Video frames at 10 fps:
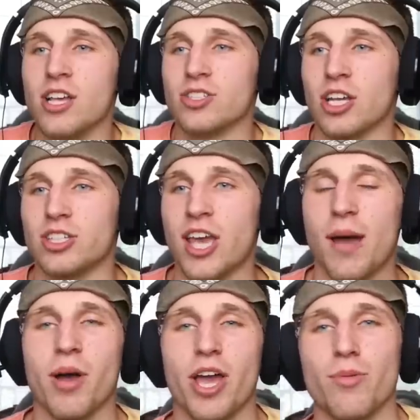it's like,
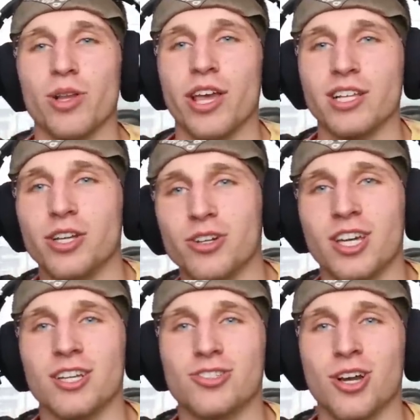damn, I hate when like little
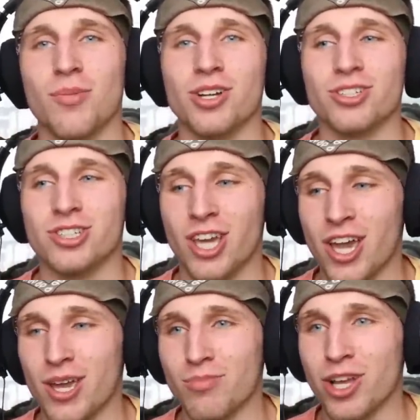kids come on this
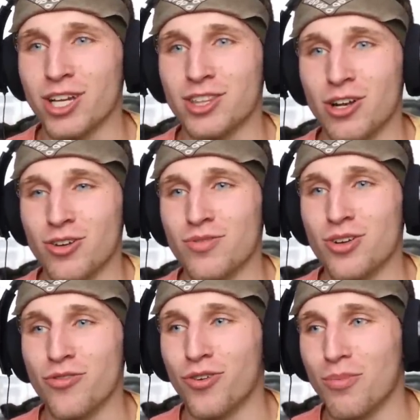game. Like, they don't even
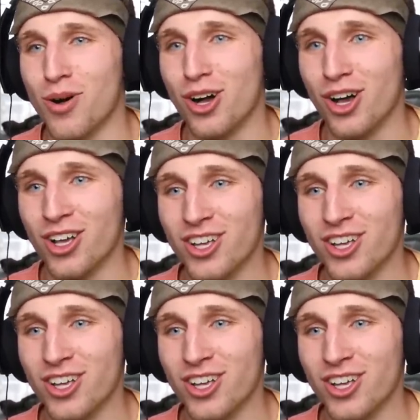know football.